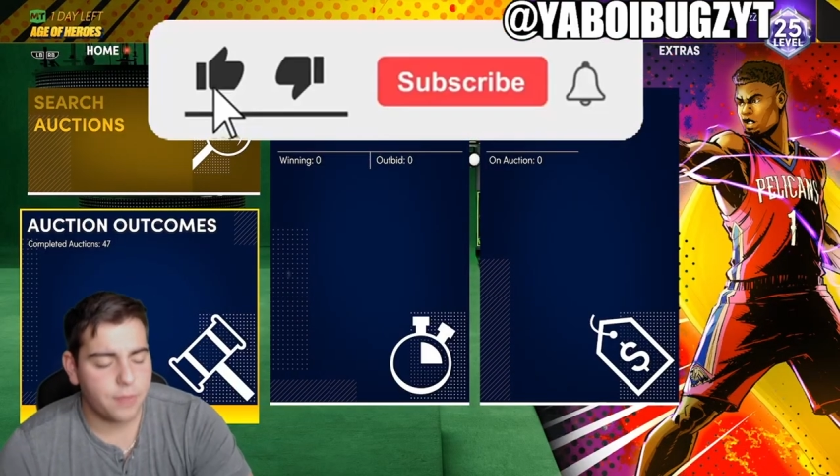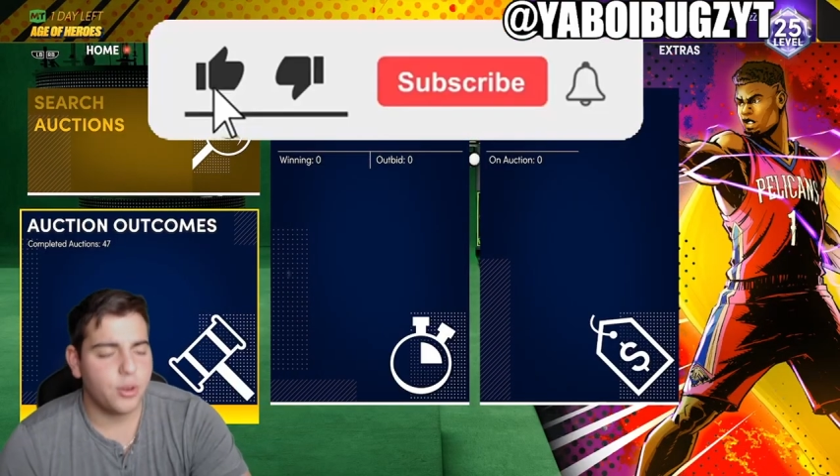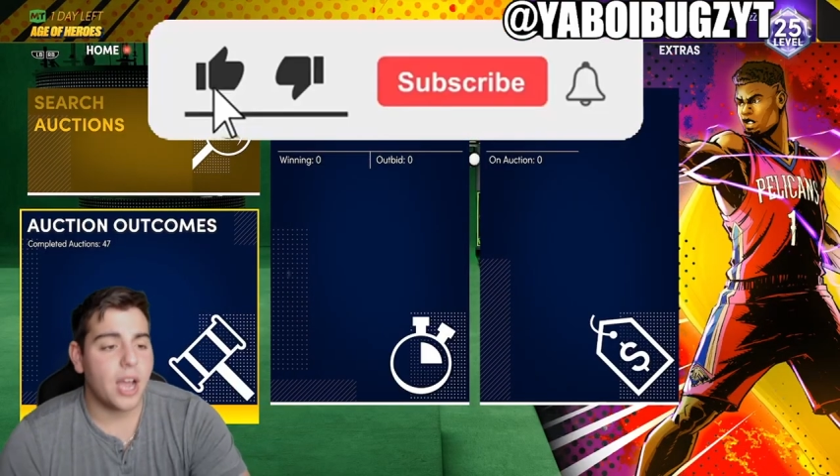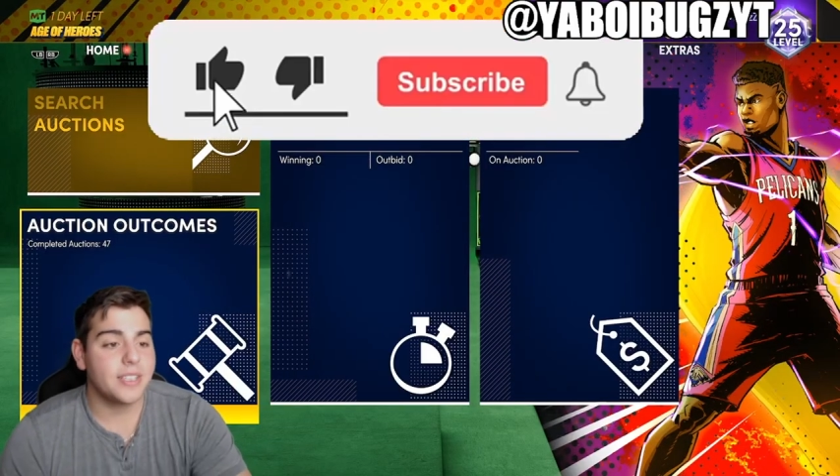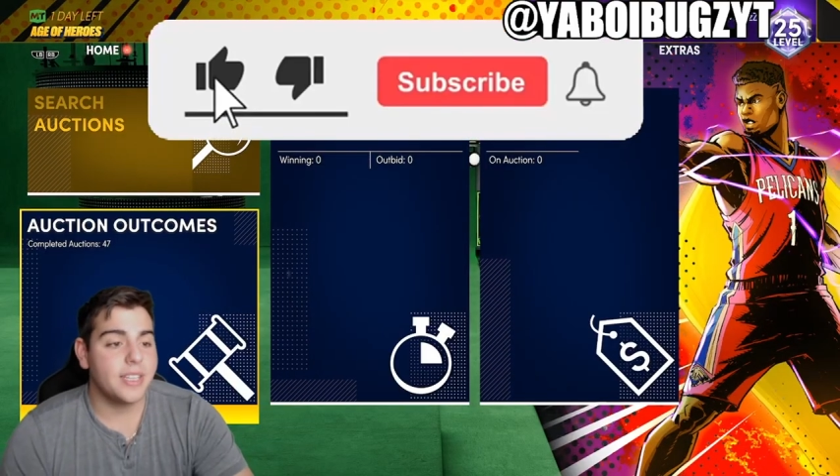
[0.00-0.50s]
If you
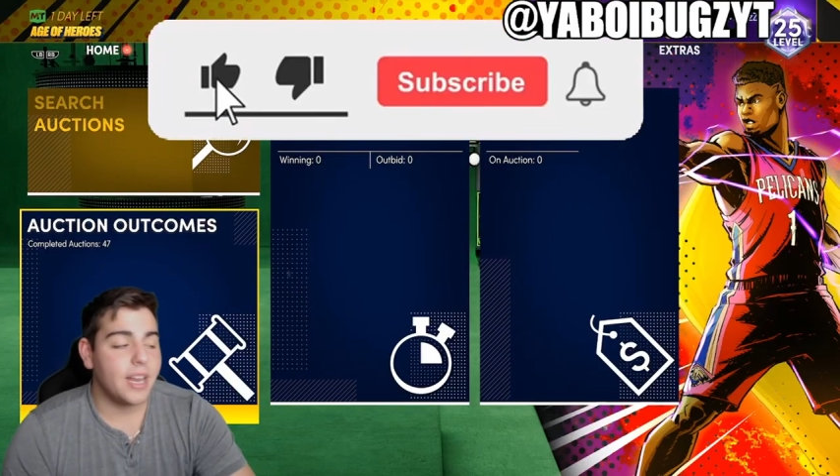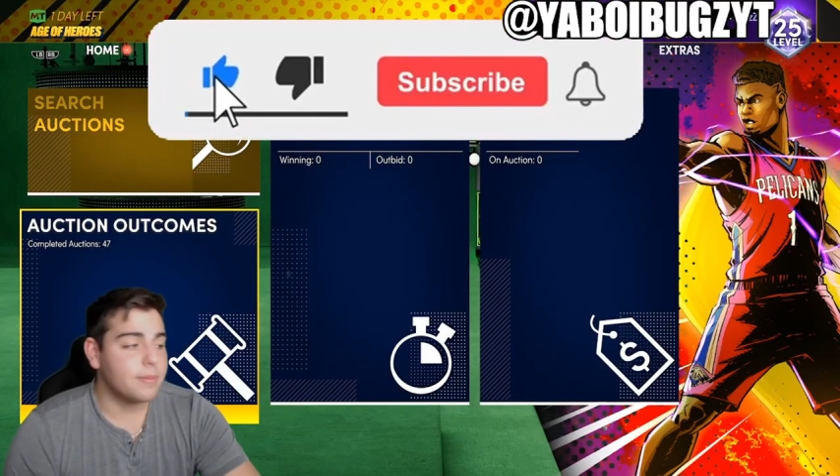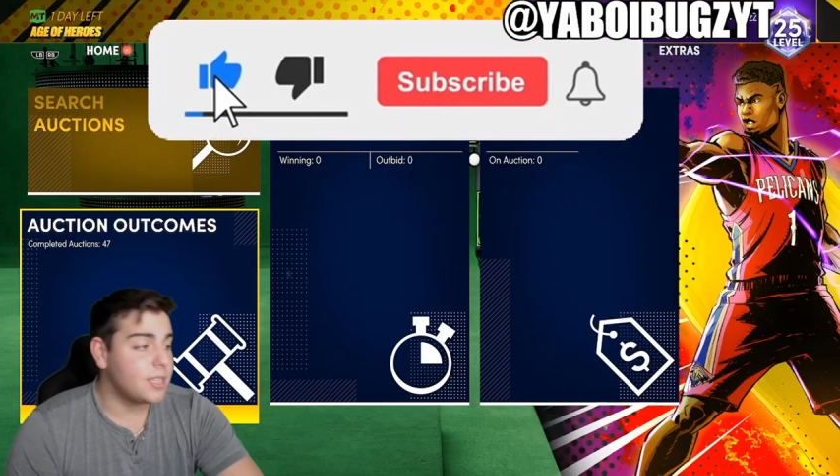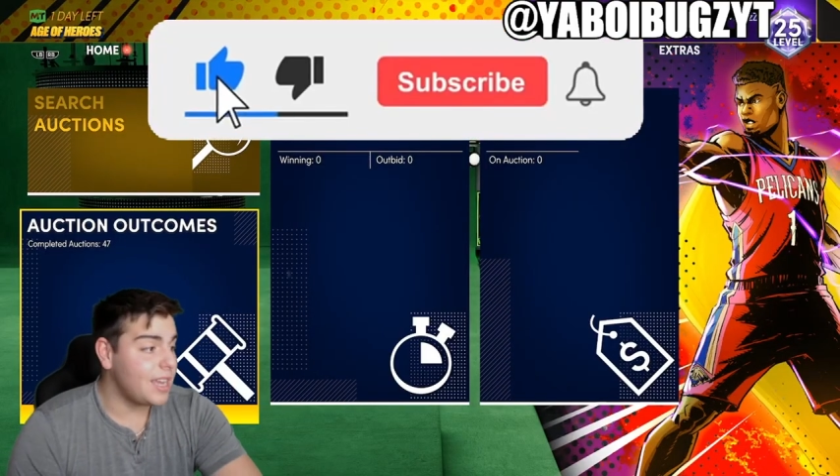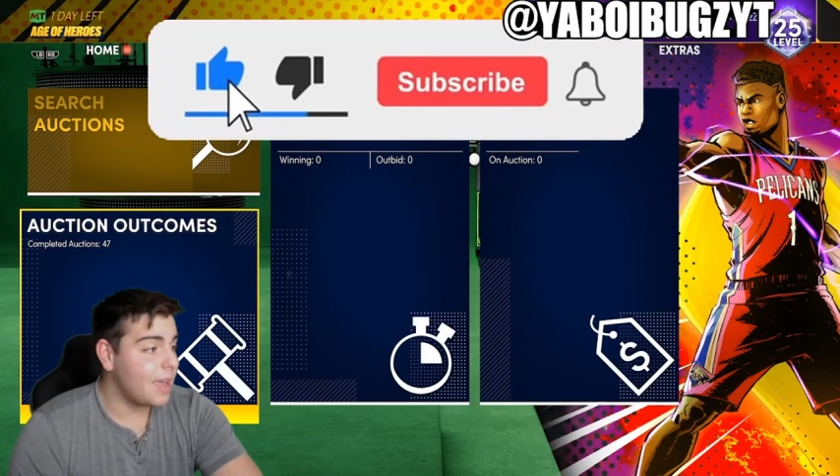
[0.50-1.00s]
guys need
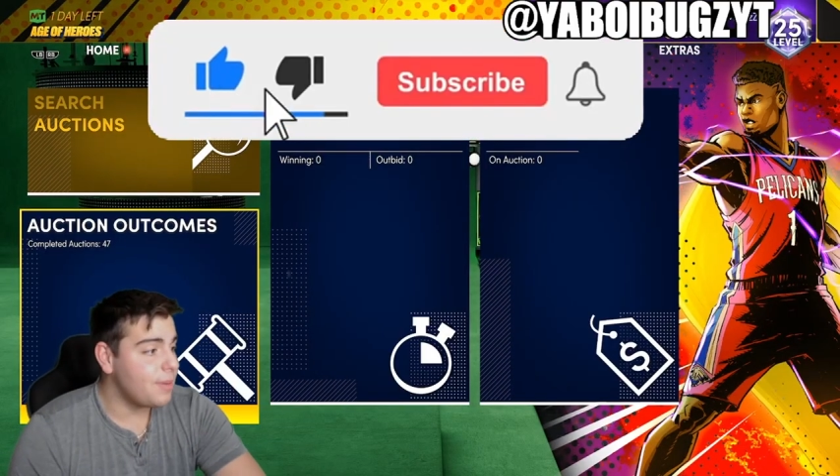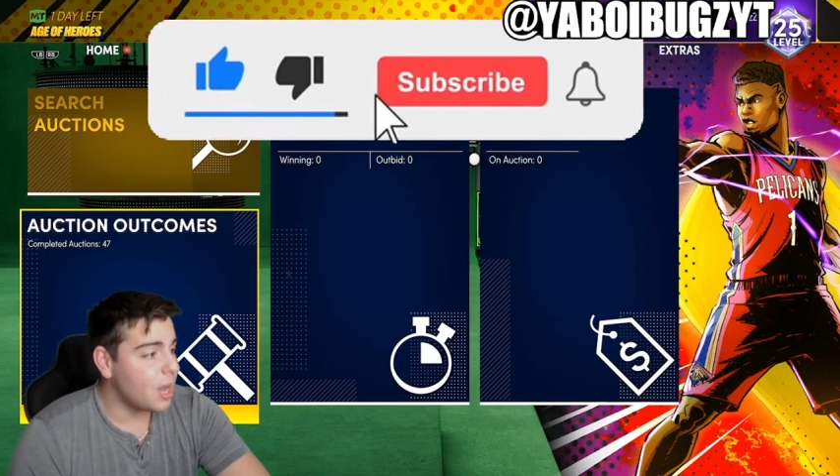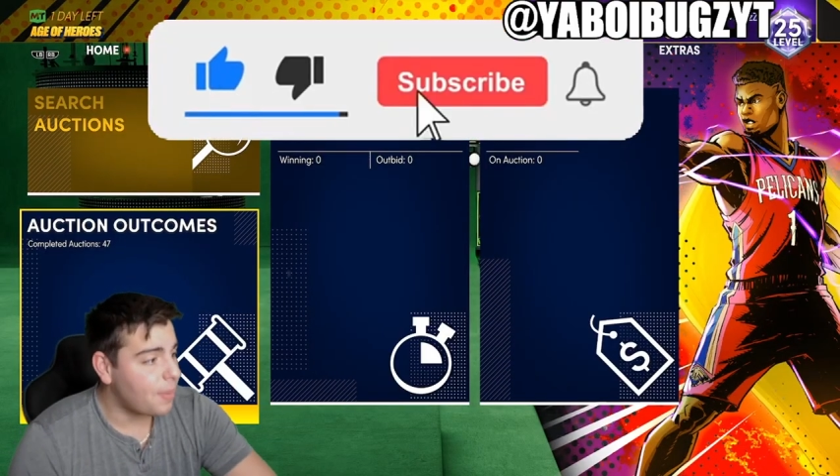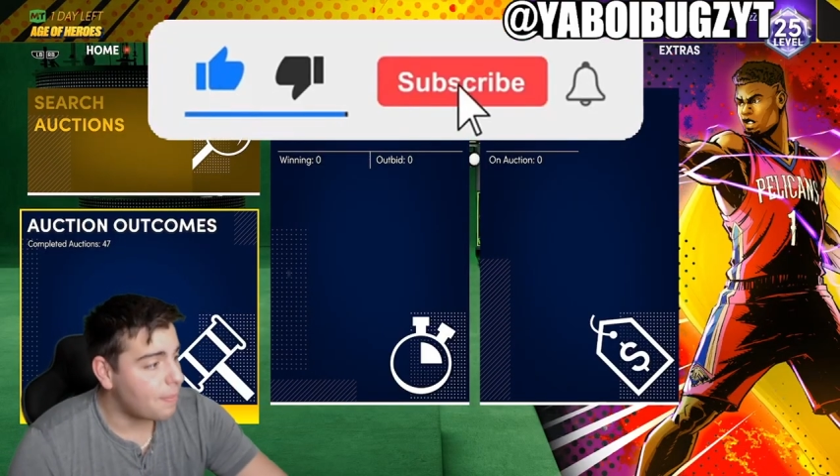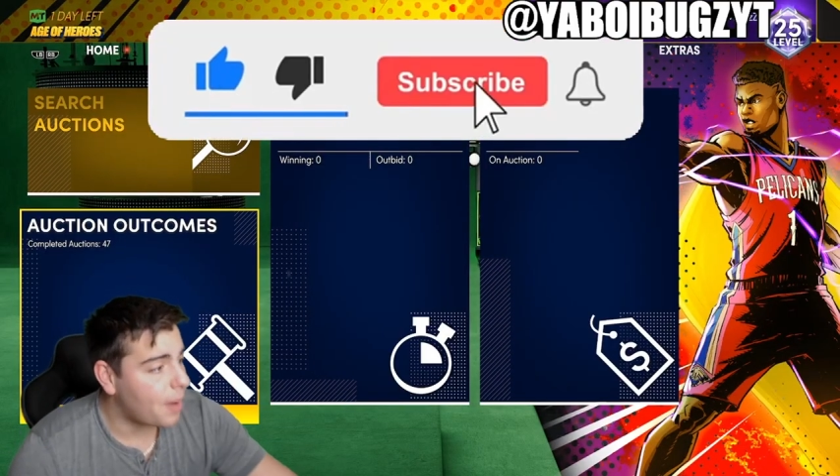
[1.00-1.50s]
MT, hit me
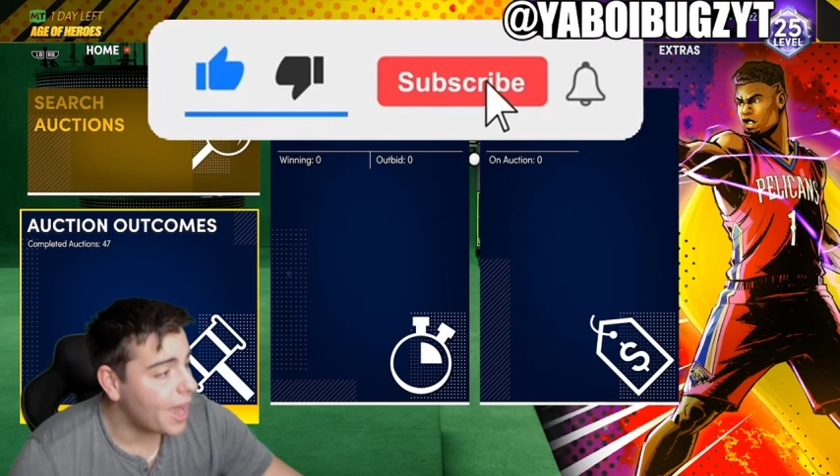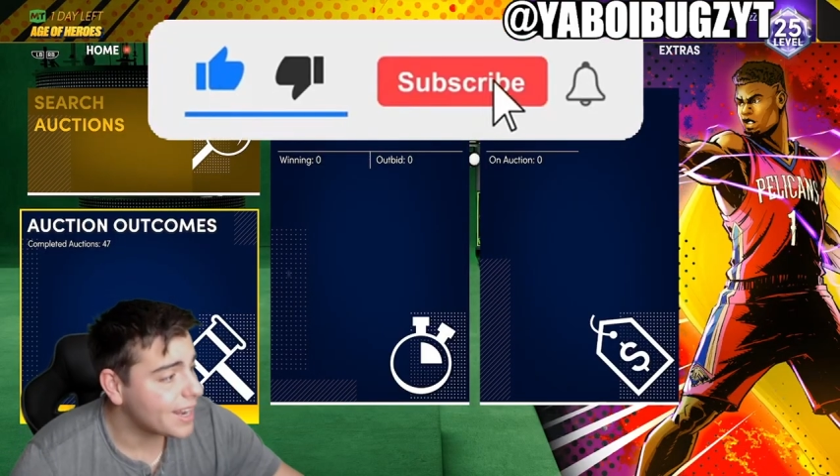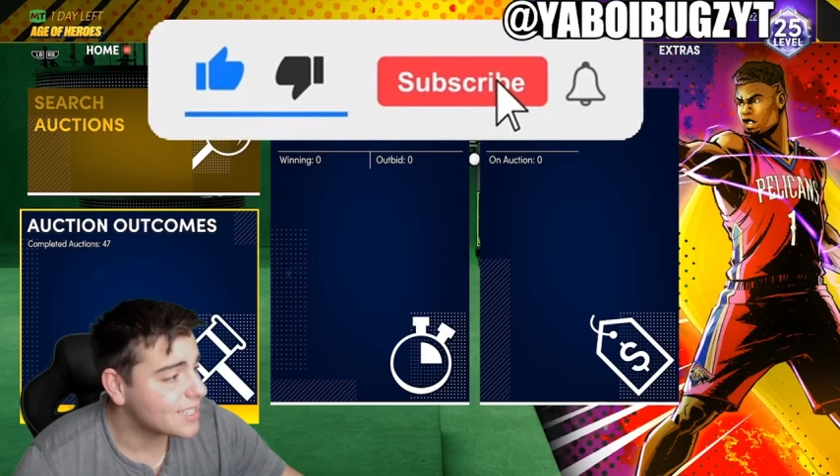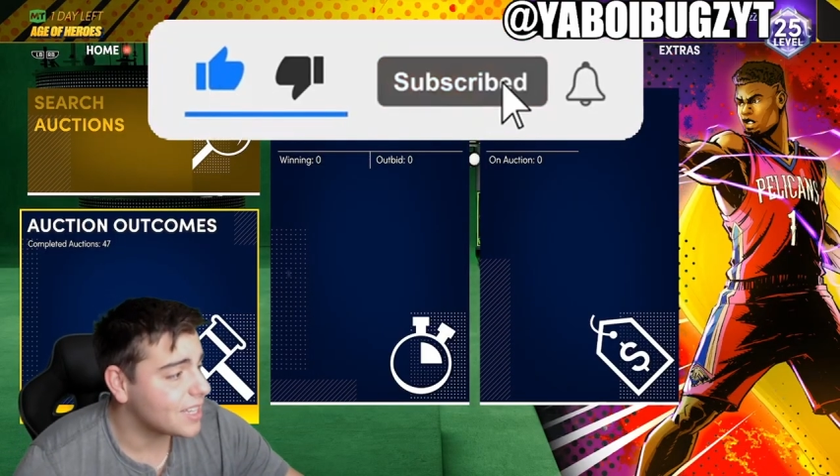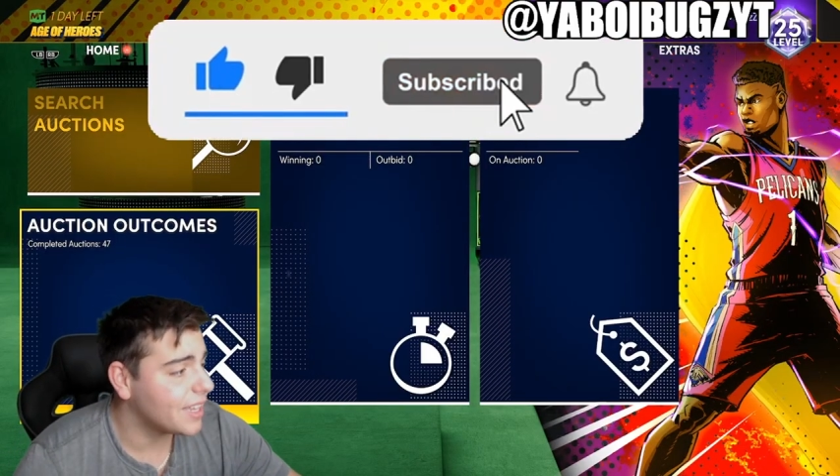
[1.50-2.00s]
up. I'm buying
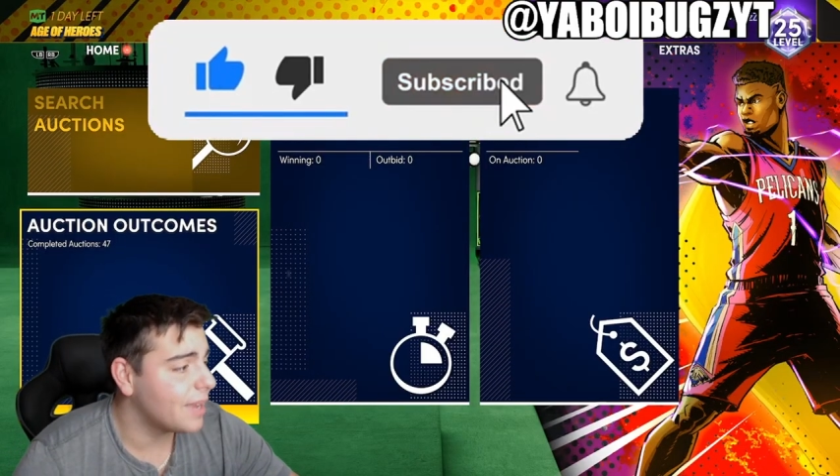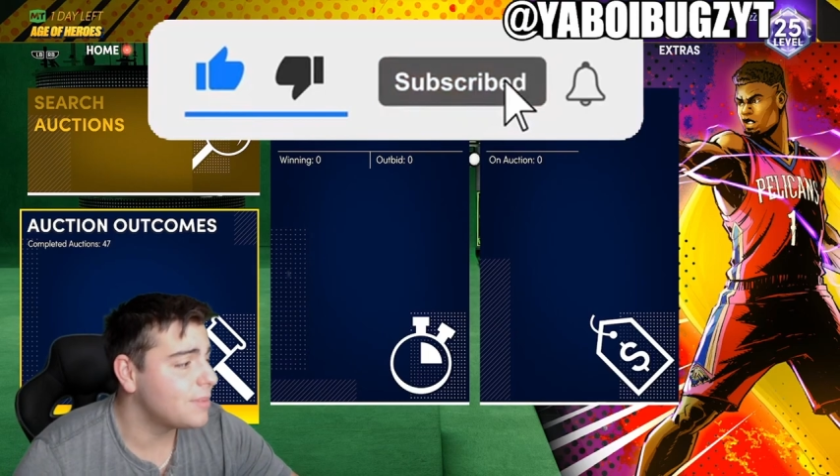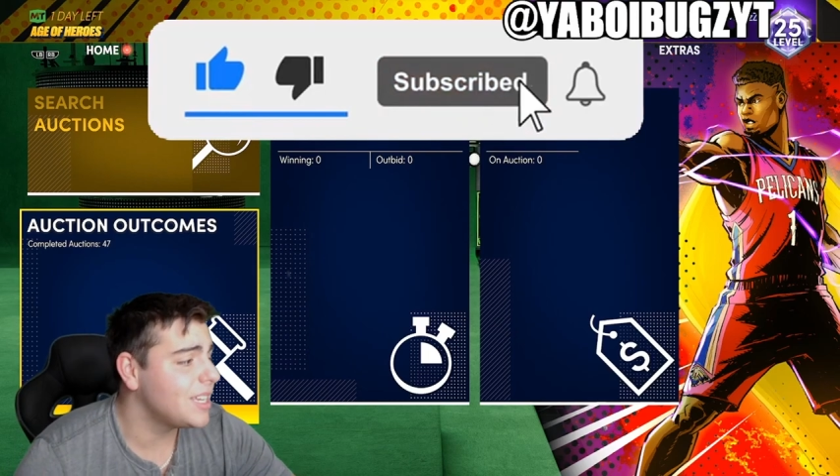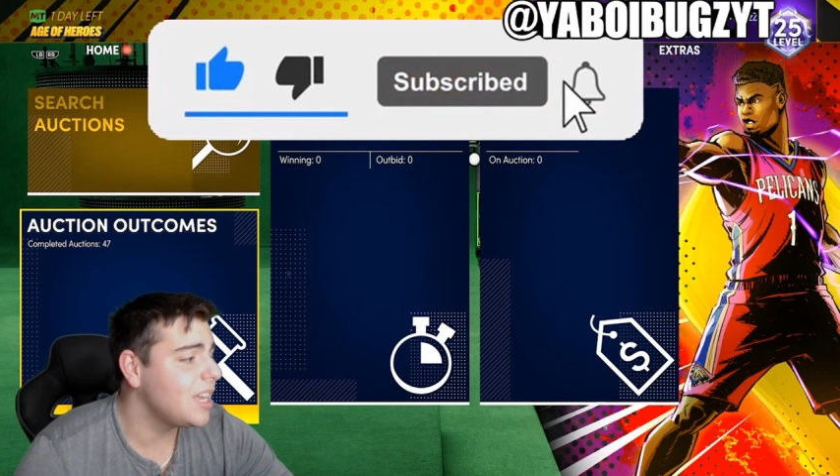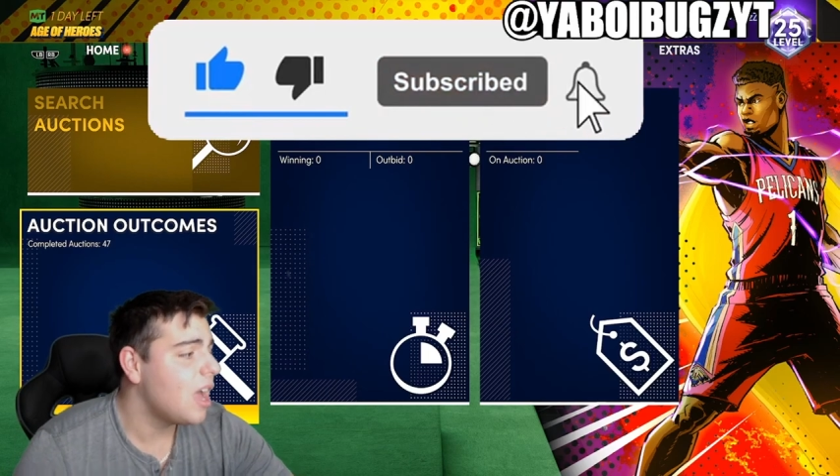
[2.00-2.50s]
and selling
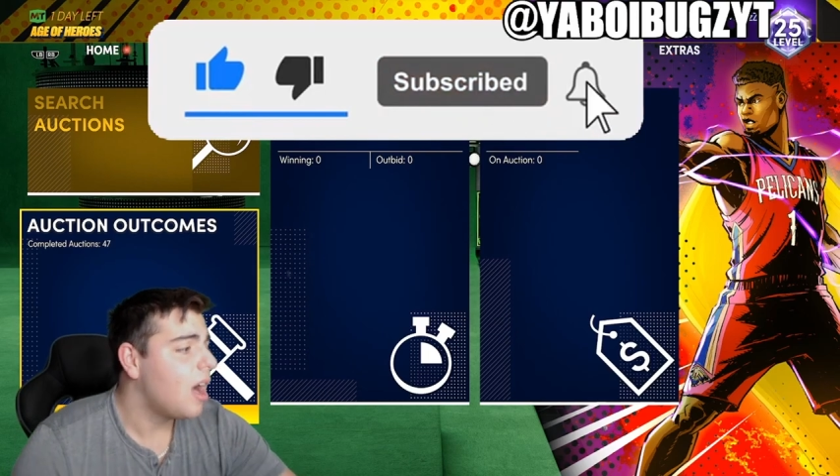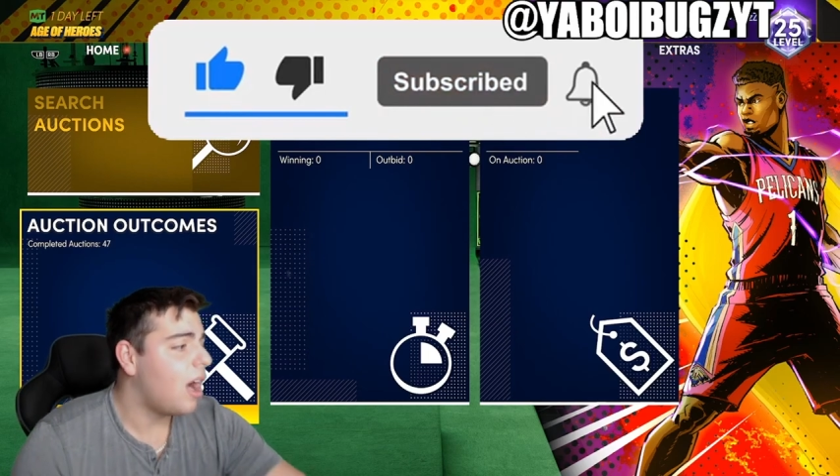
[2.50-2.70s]
MT.